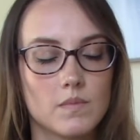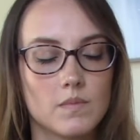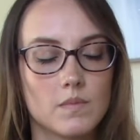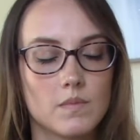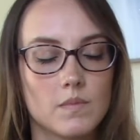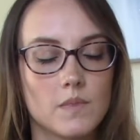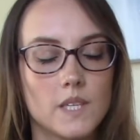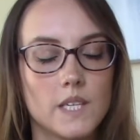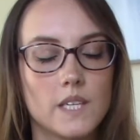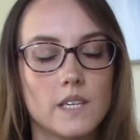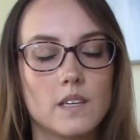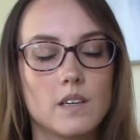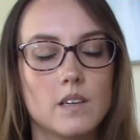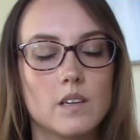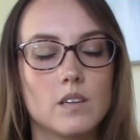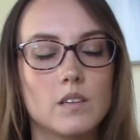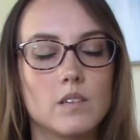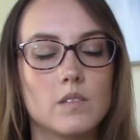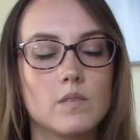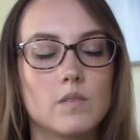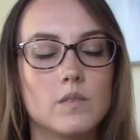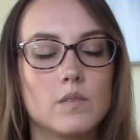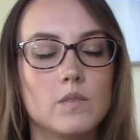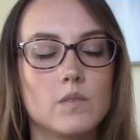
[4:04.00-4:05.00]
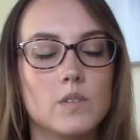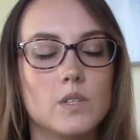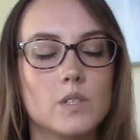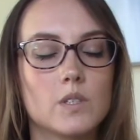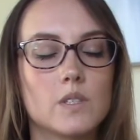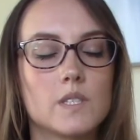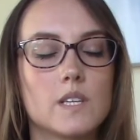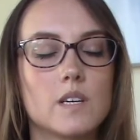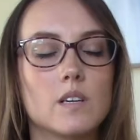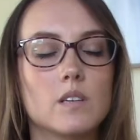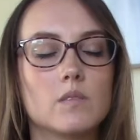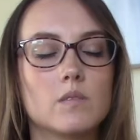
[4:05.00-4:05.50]
Think of
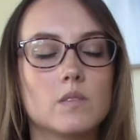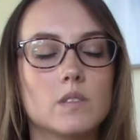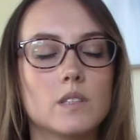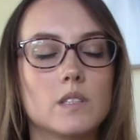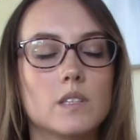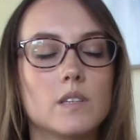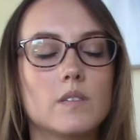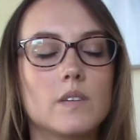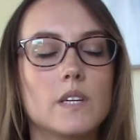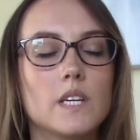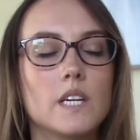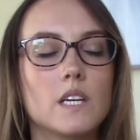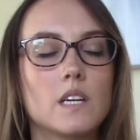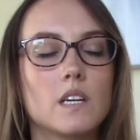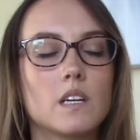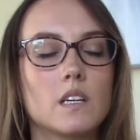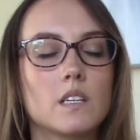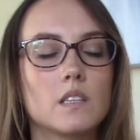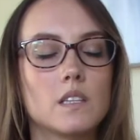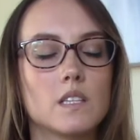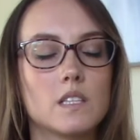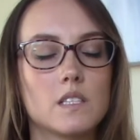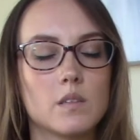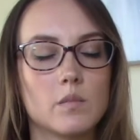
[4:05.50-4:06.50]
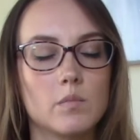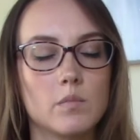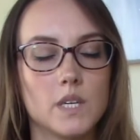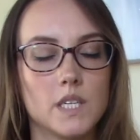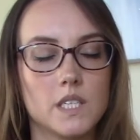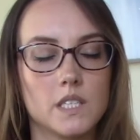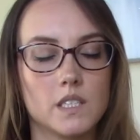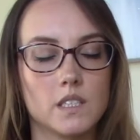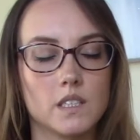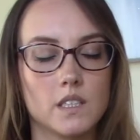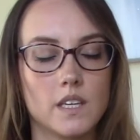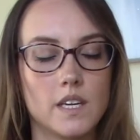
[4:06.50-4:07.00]
yourself living this
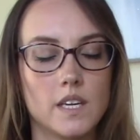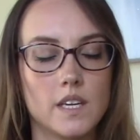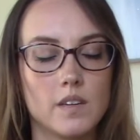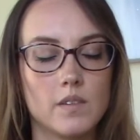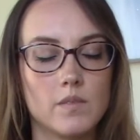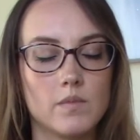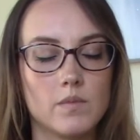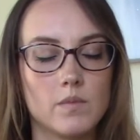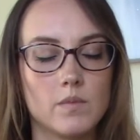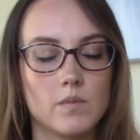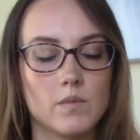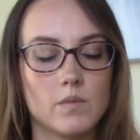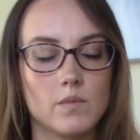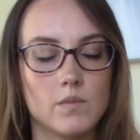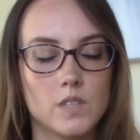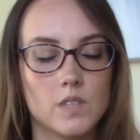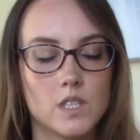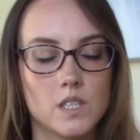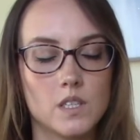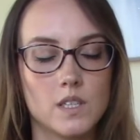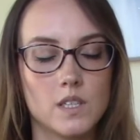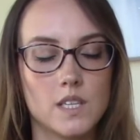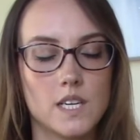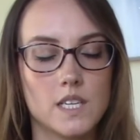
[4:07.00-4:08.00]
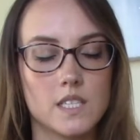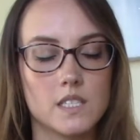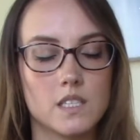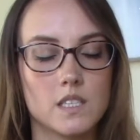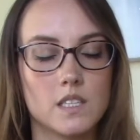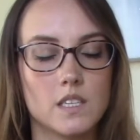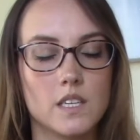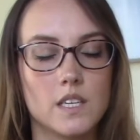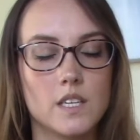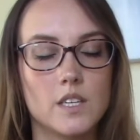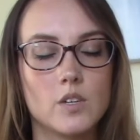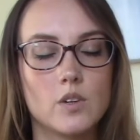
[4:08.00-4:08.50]
abundant life. Visualize it
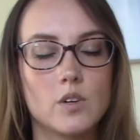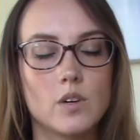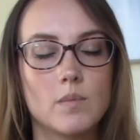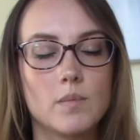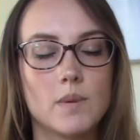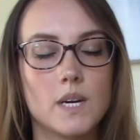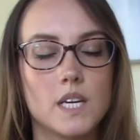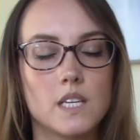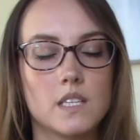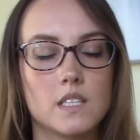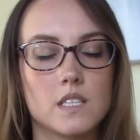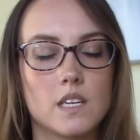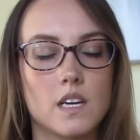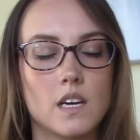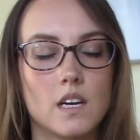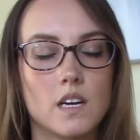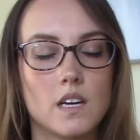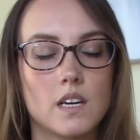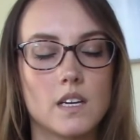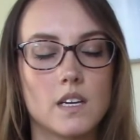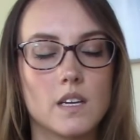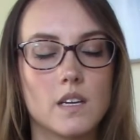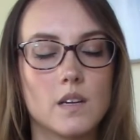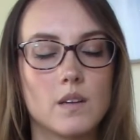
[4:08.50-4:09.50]
in your mind's eye.